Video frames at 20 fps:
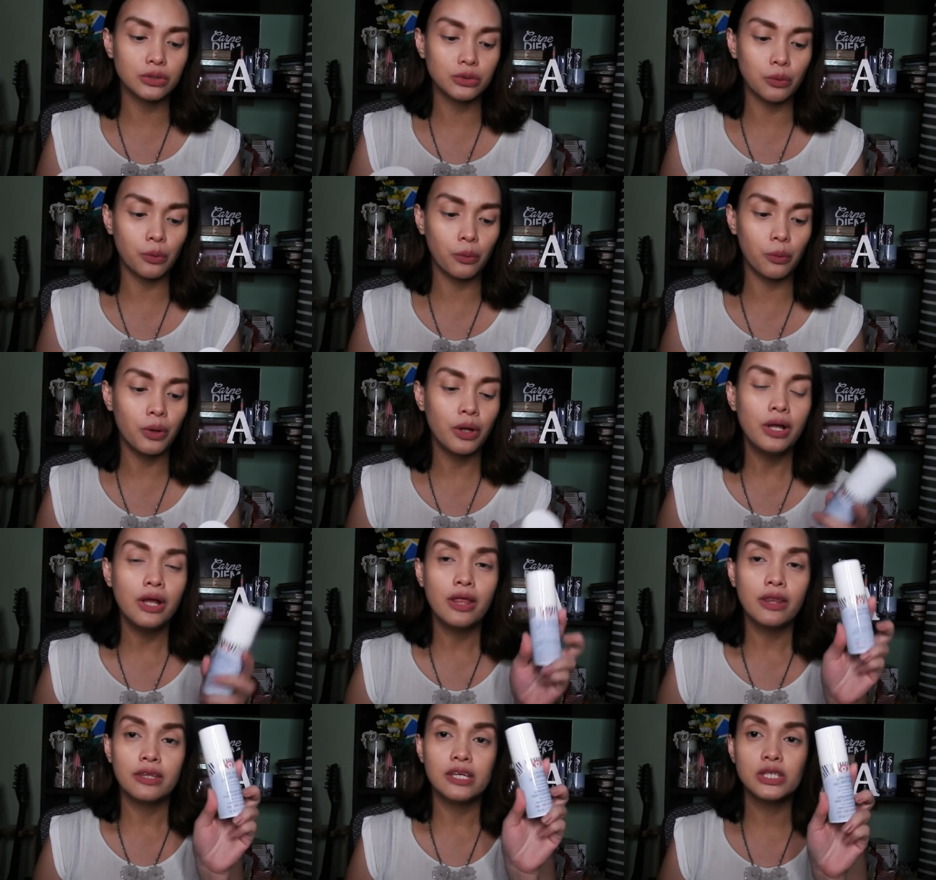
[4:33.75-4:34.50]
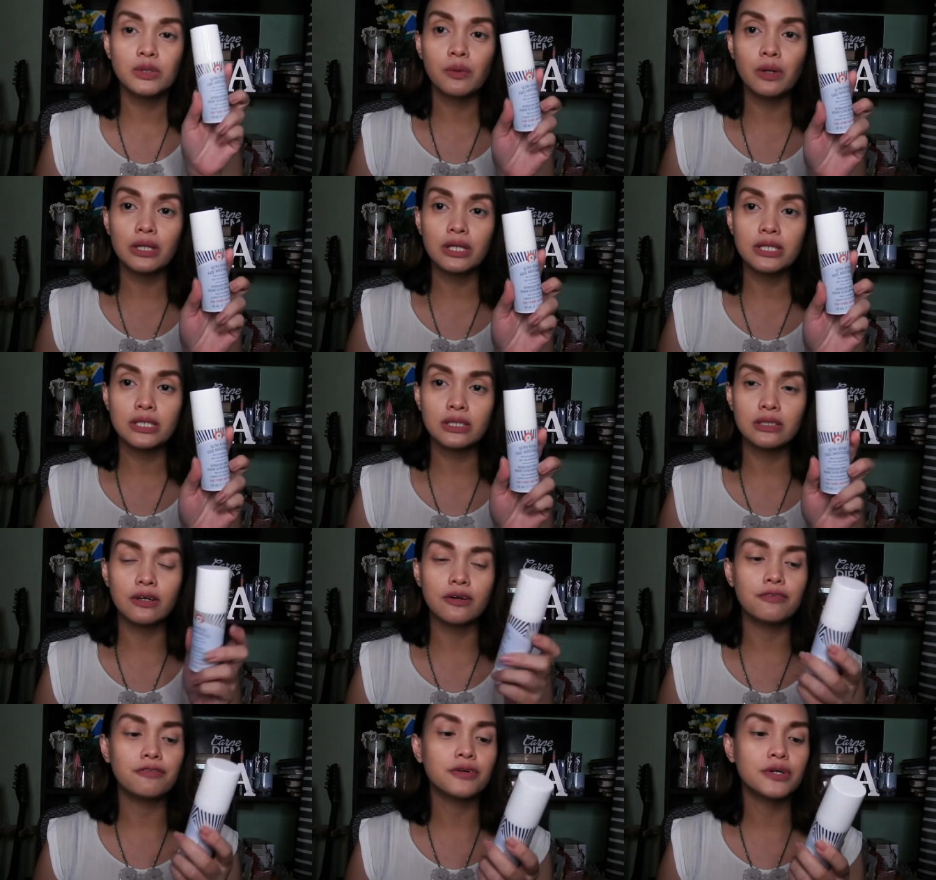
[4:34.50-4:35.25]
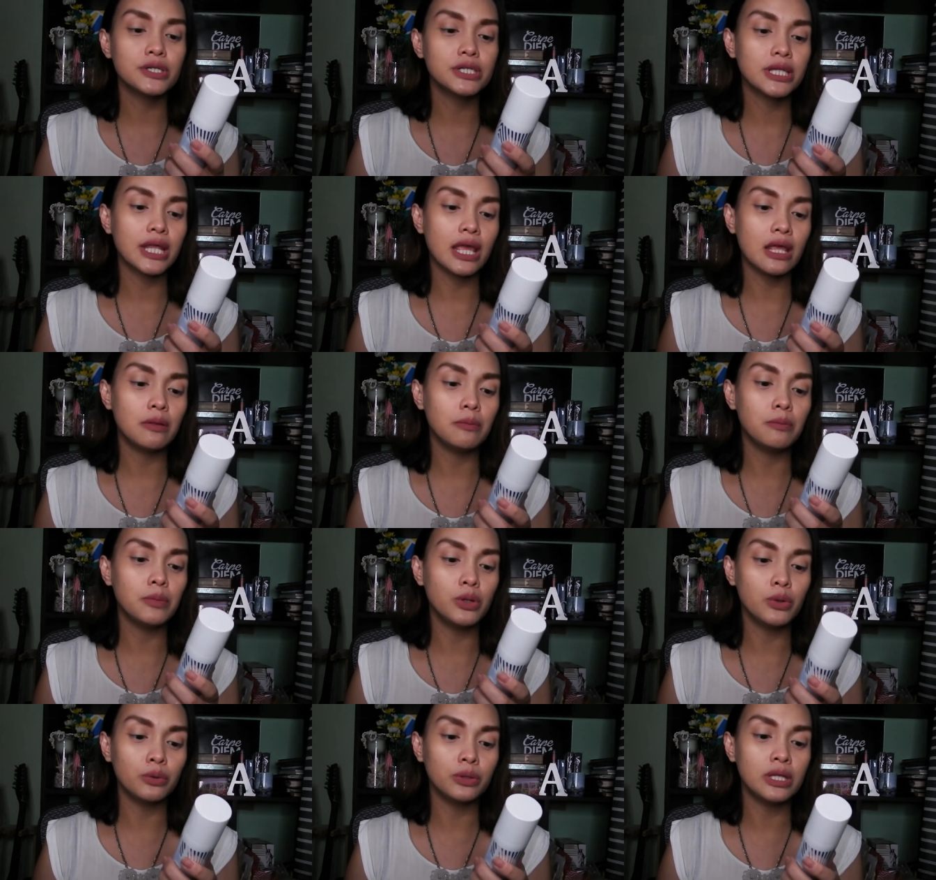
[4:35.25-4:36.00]
So, this one is the First Aid
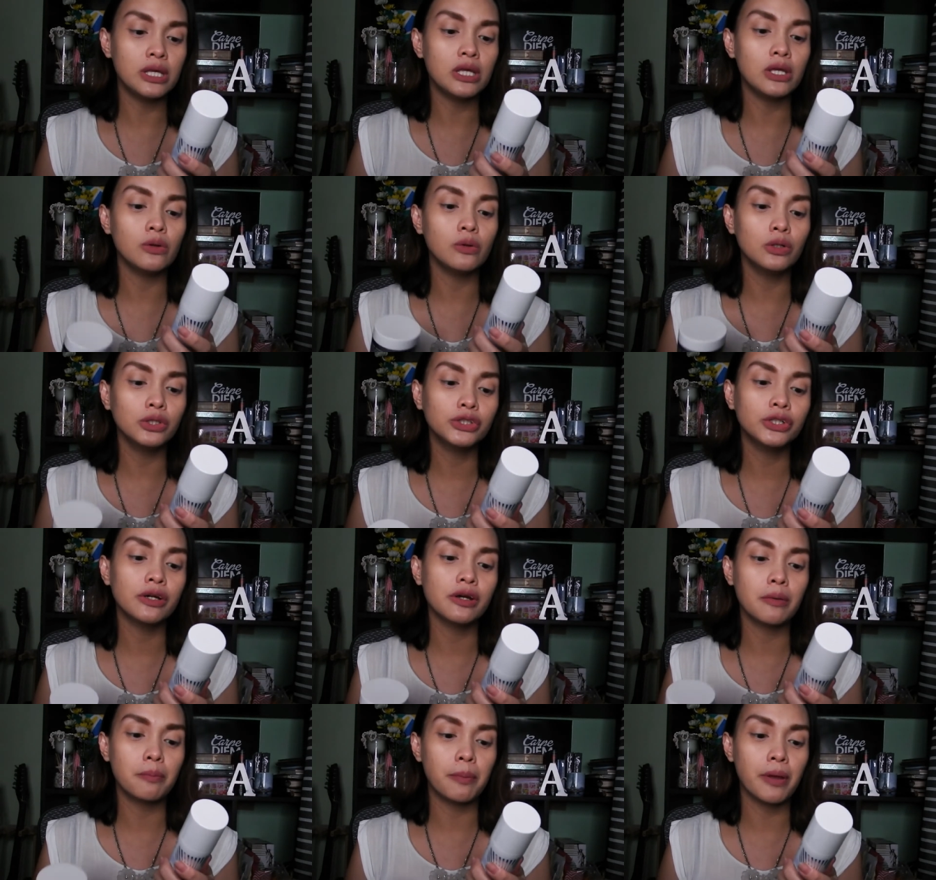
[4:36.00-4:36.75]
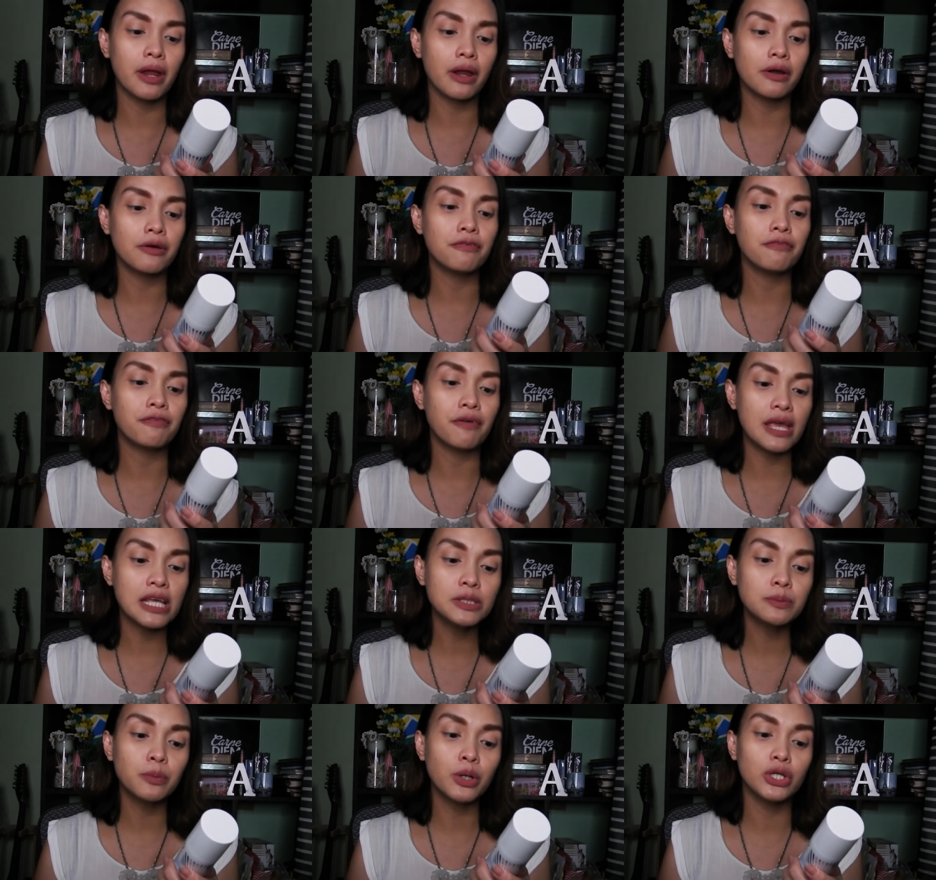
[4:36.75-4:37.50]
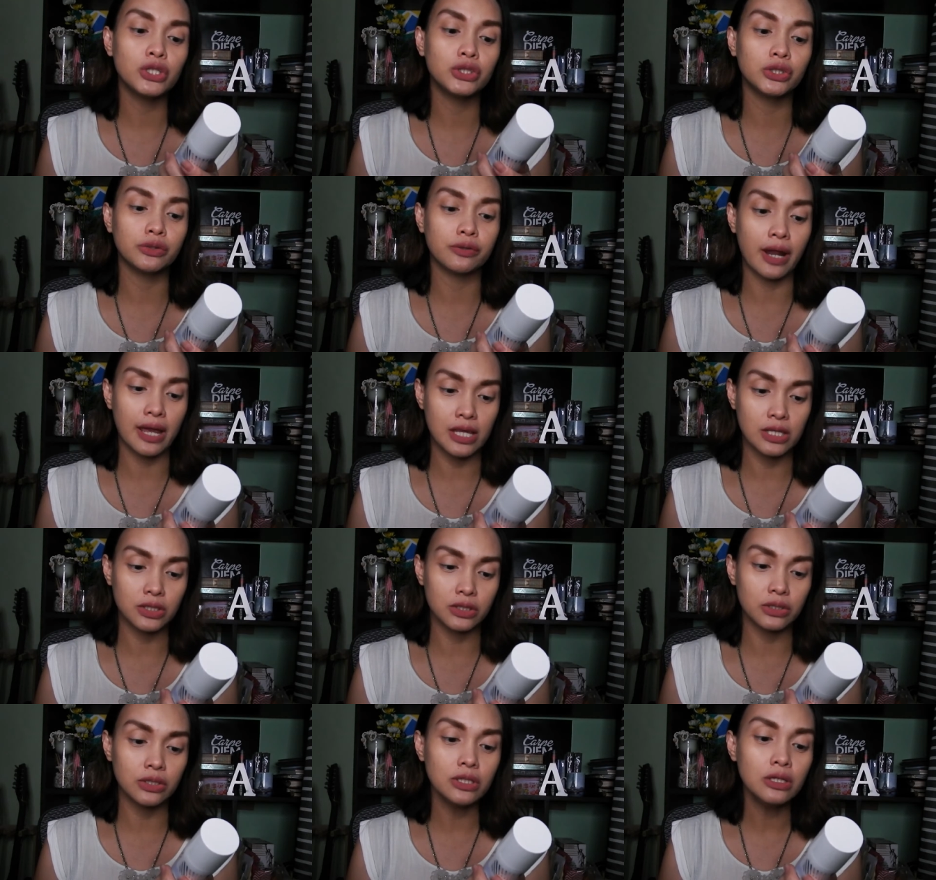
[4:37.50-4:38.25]
Beauty Ultra Repair Face
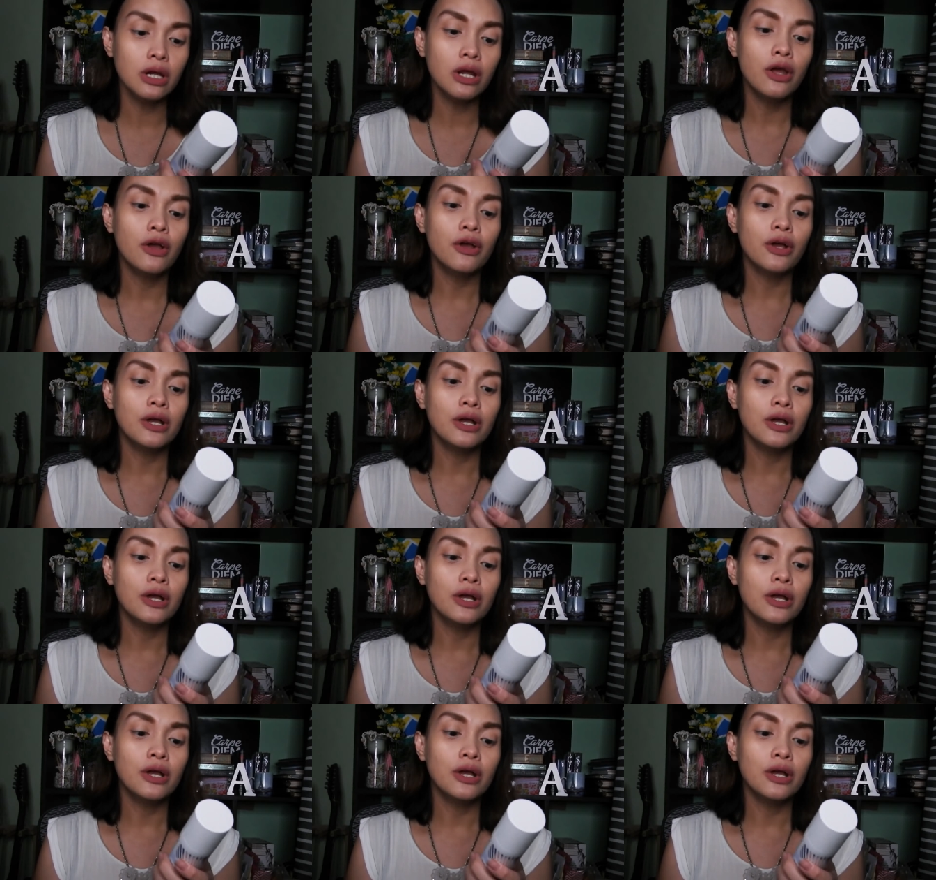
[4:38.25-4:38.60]
Moisturizer.